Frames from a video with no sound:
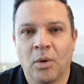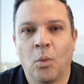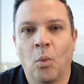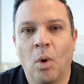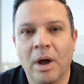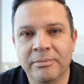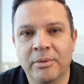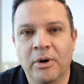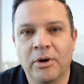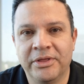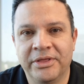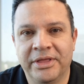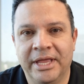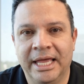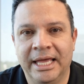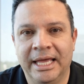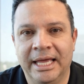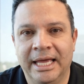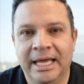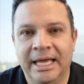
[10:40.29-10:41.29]
One more
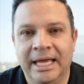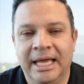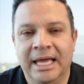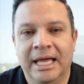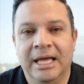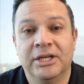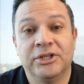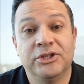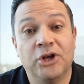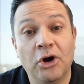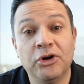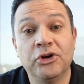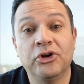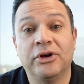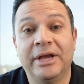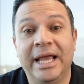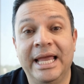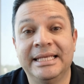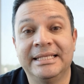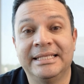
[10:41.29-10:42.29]
thing. Don't
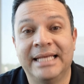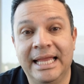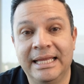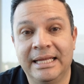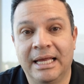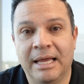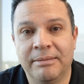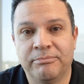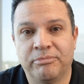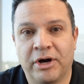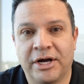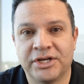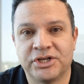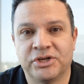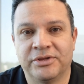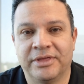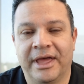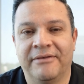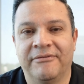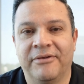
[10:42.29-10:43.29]
create deadline
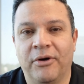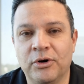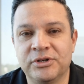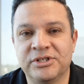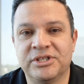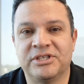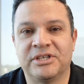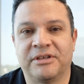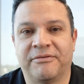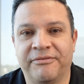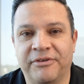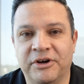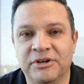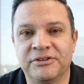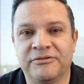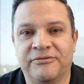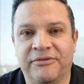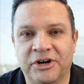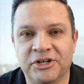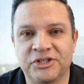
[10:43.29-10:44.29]
pressure that forces the
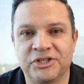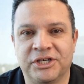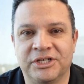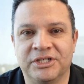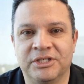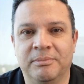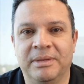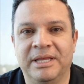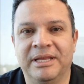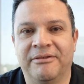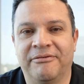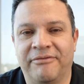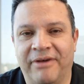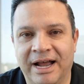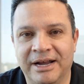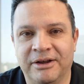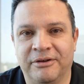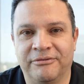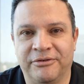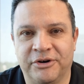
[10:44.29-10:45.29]
first version to be the
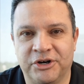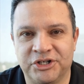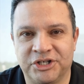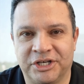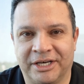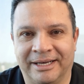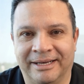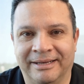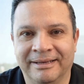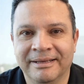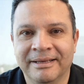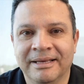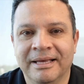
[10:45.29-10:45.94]
final version.